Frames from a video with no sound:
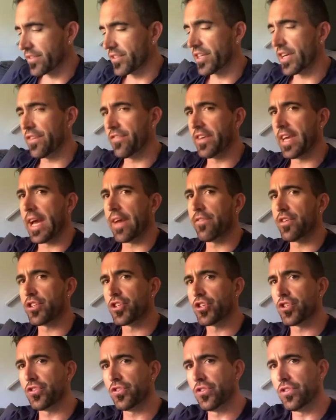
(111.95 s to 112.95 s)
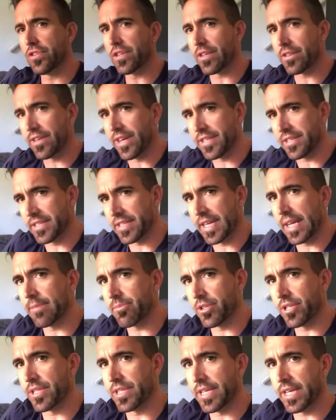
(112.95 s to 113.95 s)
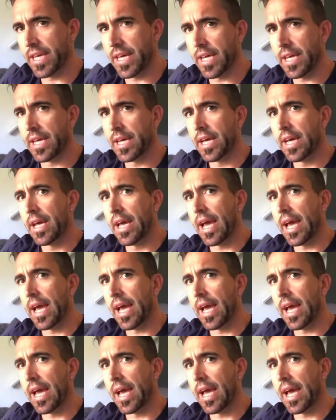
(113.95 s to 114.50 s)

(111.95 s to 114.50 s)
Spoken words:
So if you have your shoes like set up just here,